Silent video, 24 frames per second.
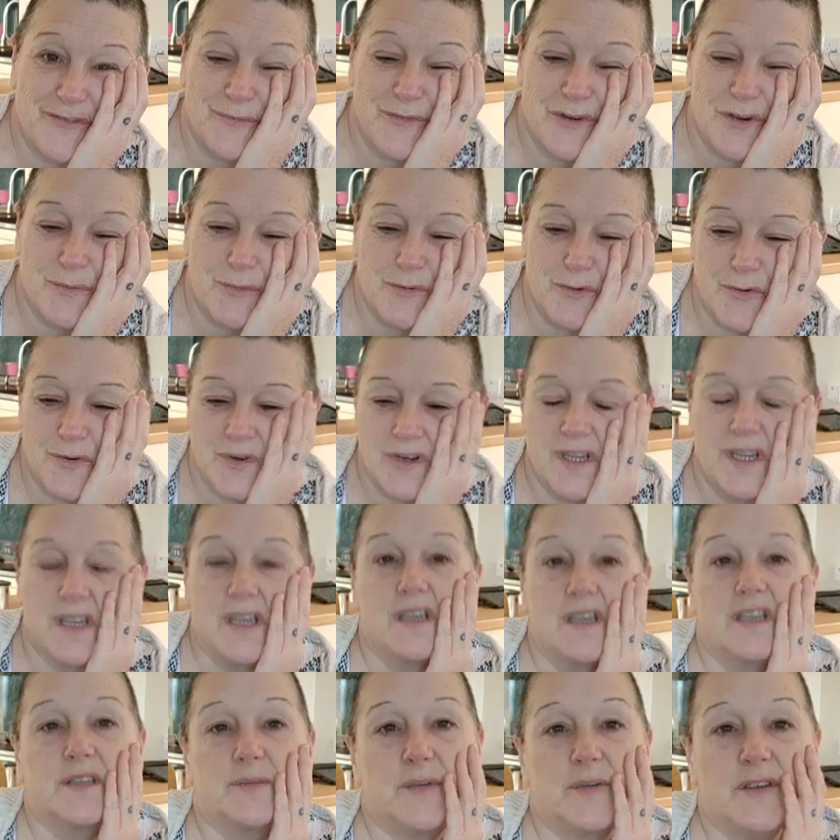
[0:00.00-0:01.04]
from newborn,
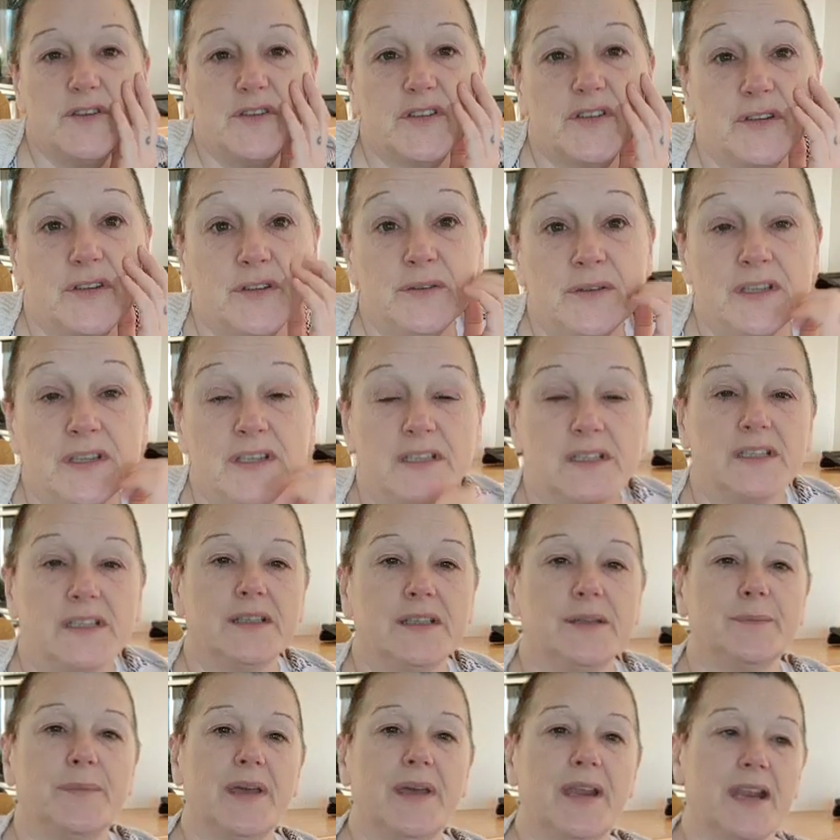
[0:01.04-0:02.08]
supposed to,
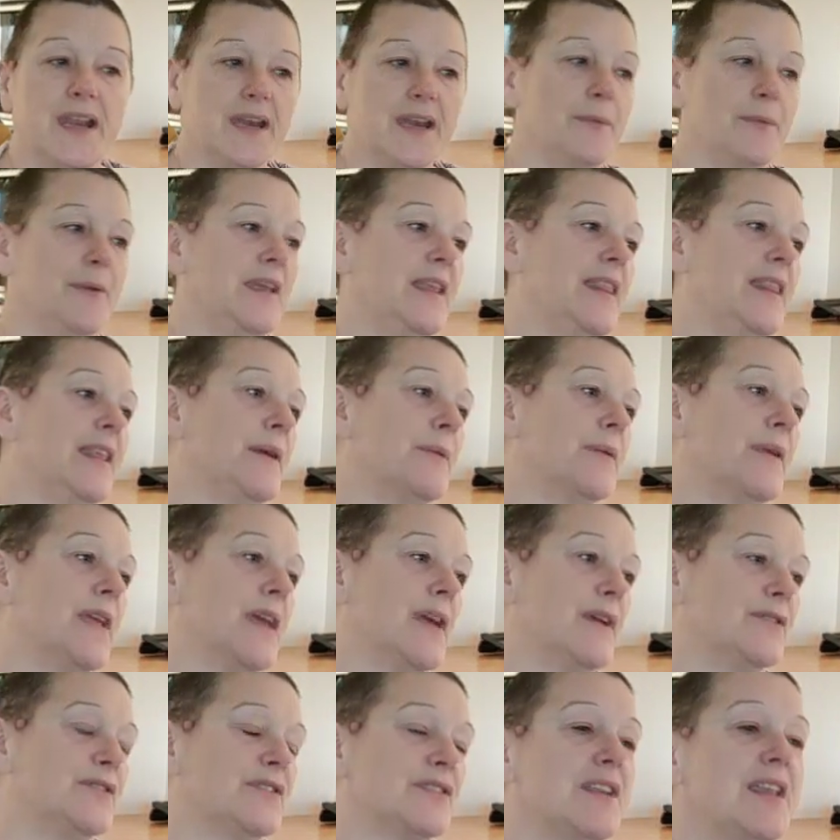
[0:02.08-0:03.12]
but anyway, there we
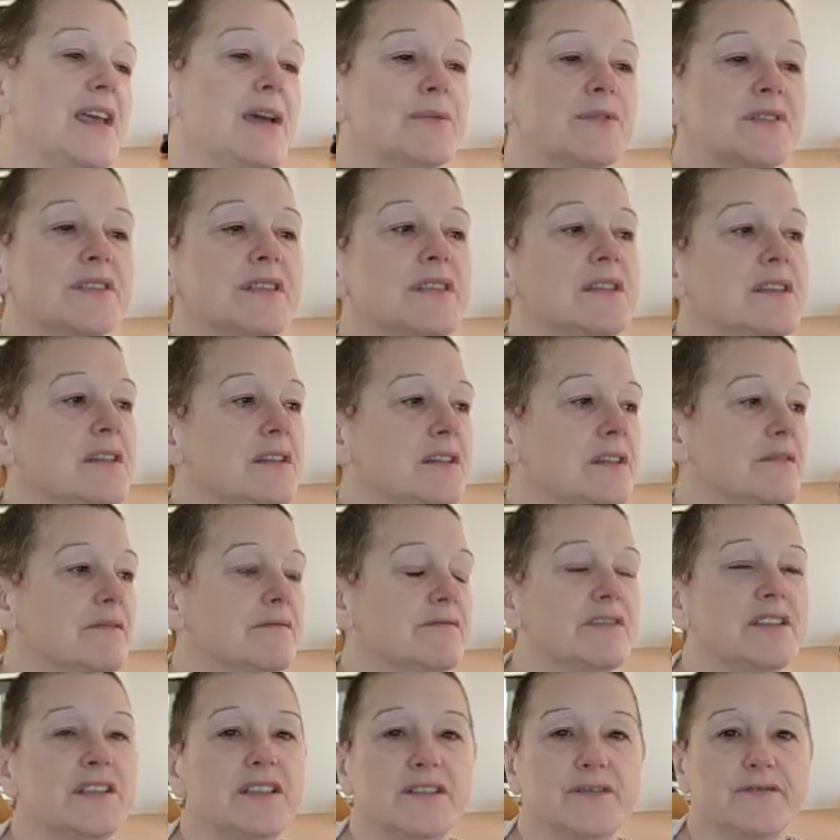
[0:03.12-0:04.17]
go. So that was the
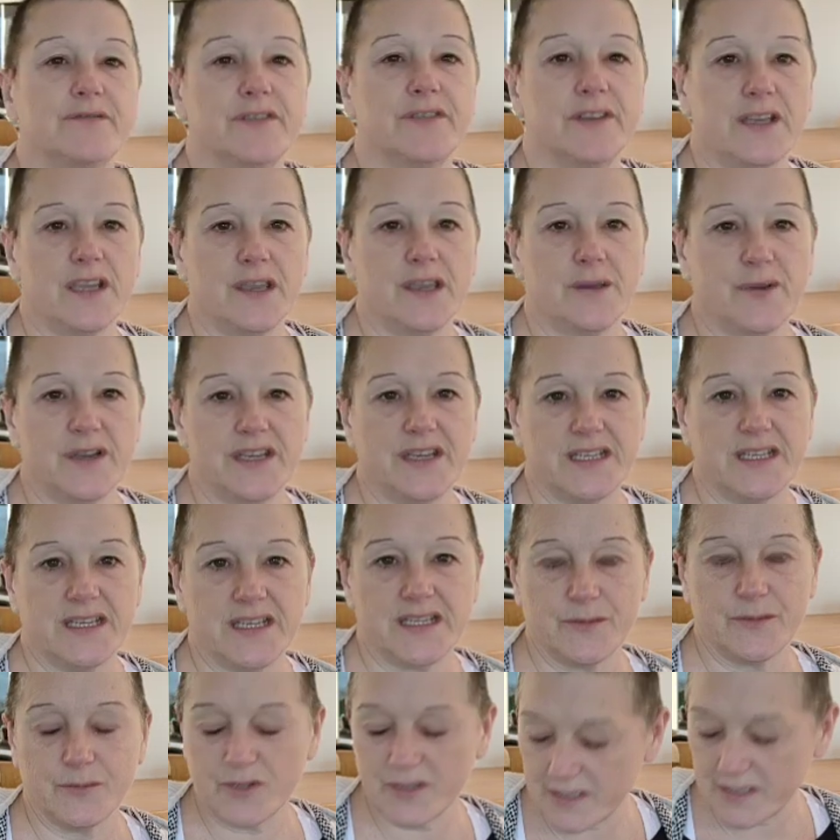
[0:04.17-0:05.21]
recent video I
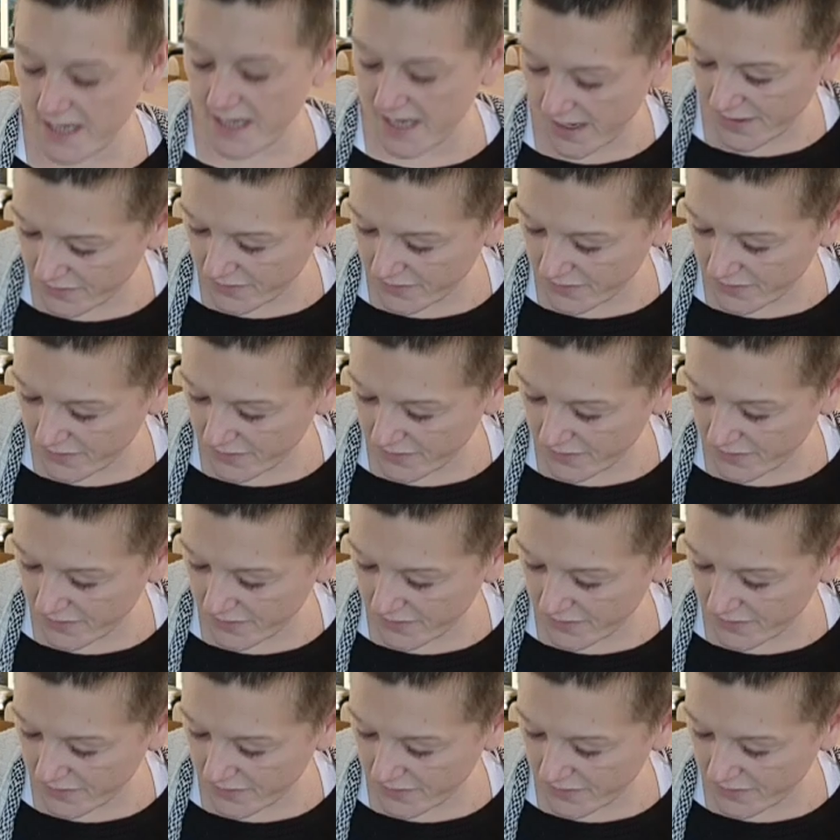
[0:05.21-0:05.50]
did, wasn't